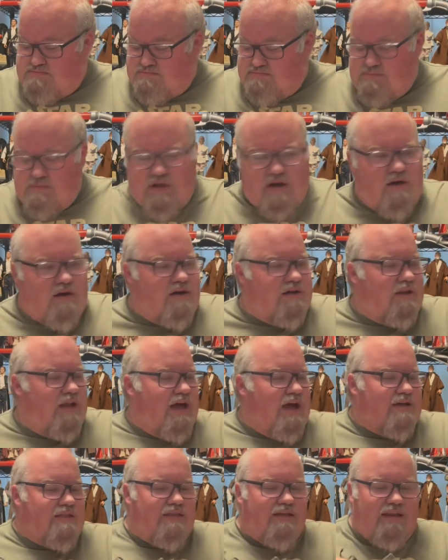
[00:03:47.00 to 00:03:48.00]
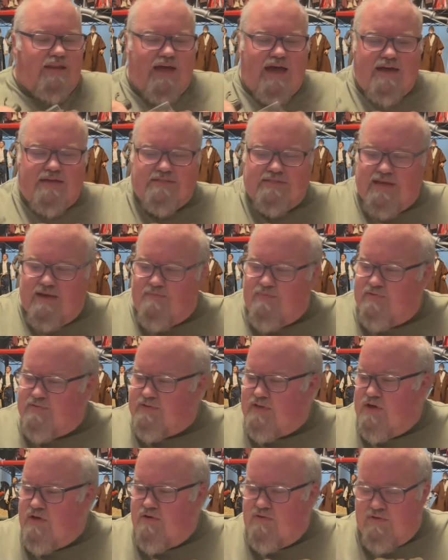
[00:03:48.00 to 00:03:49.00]
Now, unlike the last
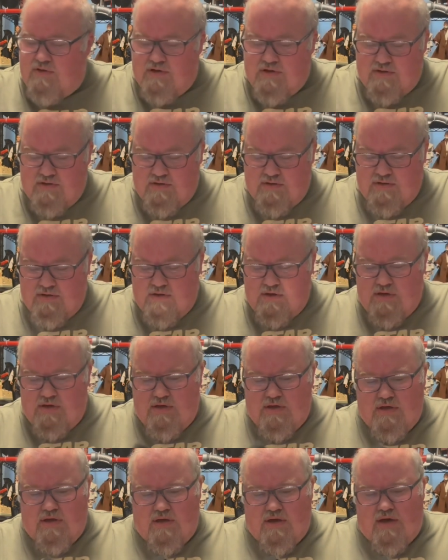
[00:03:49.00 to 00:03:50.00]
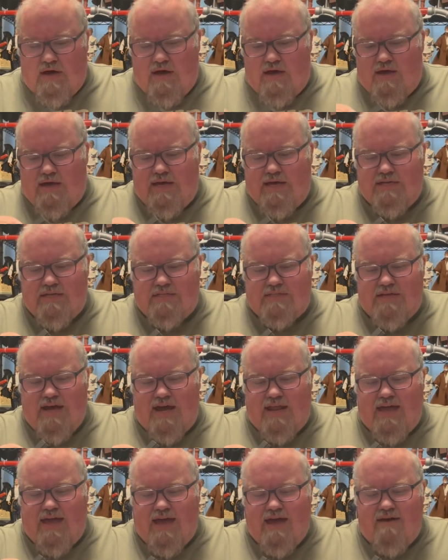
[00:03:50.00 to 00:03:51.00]
episode, he does
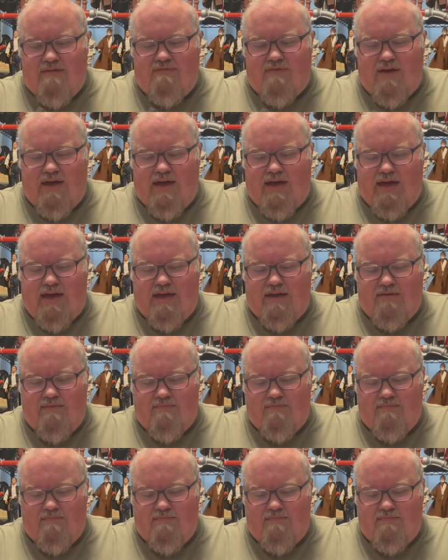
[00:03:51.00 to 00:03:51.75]
not have a